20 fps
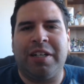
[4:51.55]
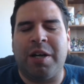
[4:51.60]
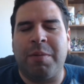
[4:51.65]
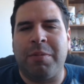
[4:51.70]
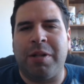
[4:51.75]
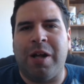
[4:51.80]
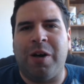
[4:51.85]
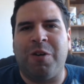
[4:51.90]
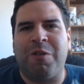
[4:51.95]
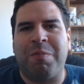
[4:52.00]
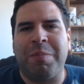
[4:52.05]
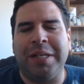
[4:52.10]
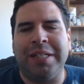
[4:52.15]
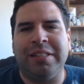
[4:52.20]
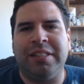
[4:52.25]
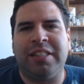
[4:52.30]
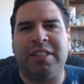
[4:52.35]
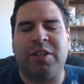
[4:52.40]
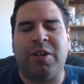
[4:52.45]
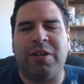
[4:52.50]
Come Along With Me,
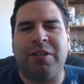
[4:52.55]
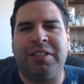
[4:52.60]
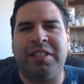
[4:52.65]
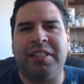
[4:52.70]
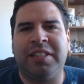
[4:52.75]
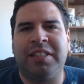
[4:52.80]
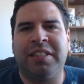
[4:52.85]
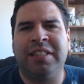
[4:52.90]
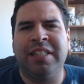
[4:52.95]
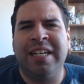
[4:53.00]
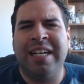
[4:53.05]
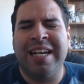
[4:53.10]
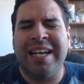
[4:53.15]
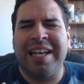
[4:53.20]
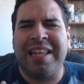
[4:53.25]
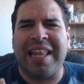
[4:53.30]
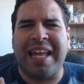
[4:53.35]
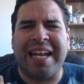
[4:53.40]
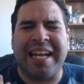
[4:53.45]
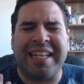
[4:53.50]
starts
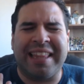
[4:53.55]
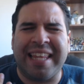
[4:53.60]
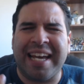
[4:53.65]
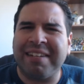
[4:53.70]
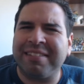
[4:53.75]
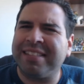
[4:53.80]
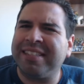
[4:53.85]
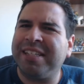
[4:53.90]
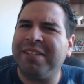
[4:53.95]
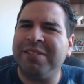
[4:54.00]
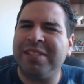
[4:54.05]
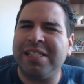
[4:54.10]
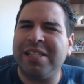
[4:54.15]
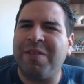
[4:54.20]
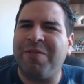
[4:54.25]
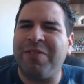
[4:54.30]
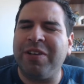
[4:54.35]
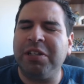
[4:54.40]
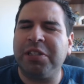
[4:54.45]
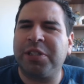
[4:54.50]
like 1,000 years in
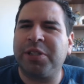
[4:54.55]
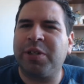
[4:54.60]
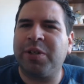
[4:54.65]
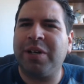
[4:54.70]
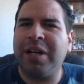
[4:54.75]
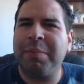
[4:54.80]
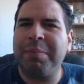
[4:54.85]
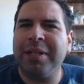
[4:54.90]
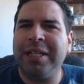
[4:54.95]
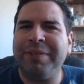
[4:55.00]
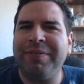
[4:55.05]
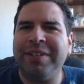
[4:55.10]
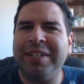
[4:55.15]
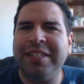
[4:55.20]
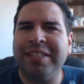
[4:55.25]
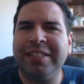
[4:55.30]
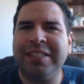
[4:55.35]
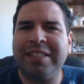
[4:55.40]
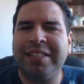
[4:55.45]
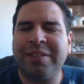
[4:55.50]
the future, I believe it
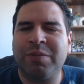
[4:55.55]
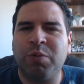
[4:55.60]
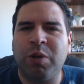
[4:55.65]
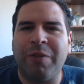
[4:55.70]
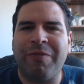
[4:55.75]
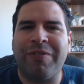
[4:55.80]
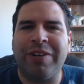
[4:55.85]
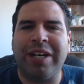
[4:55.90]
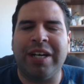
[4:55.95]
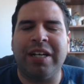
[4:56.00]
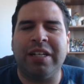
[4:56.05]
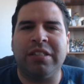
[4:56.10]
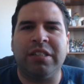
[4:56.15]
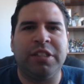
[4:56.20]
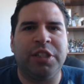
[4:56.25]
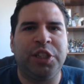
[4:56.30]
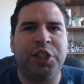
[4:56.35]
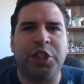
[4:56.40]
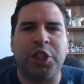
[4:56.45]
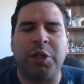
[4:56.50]
is, with
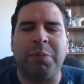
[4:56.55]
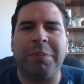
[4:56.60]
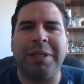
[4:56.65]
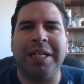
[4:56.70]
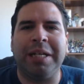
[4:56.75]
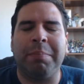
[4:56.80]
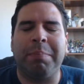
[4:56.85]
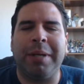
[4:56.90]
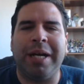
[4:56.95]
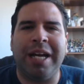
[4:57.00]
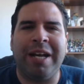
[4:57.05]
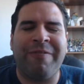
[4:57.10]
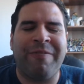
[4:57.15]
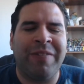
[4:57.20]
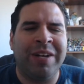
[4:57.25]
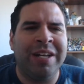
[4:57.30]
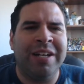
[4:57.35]
Shermie and Beth.